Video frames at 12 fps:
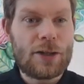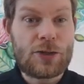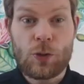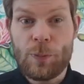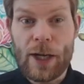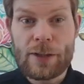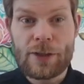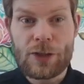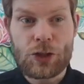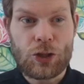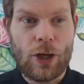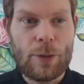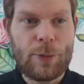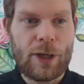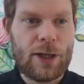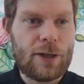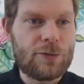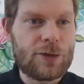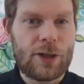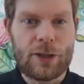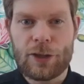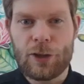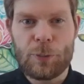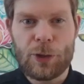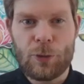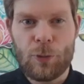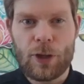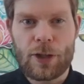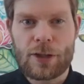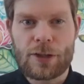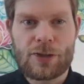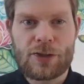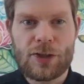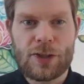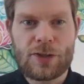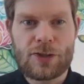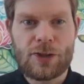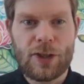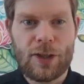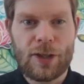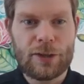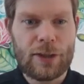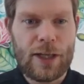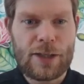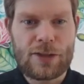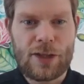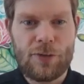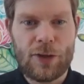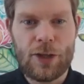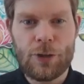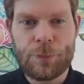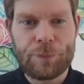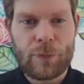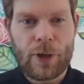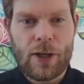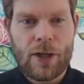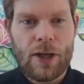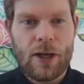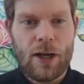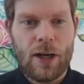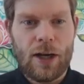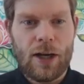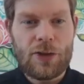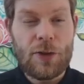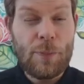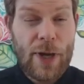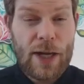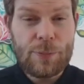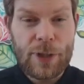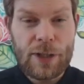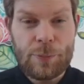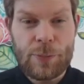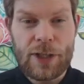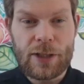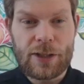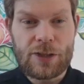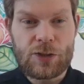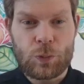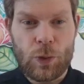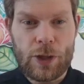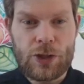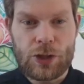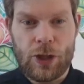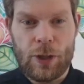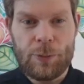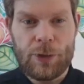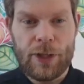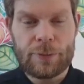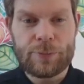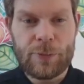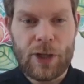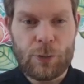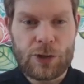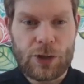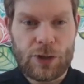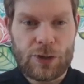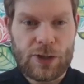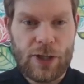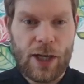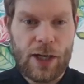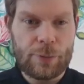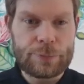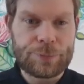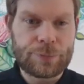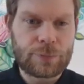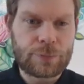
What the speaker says: So back to the shop, I've done a little bit of work since last I videoed. The main bit being this run shop thing that returns an item.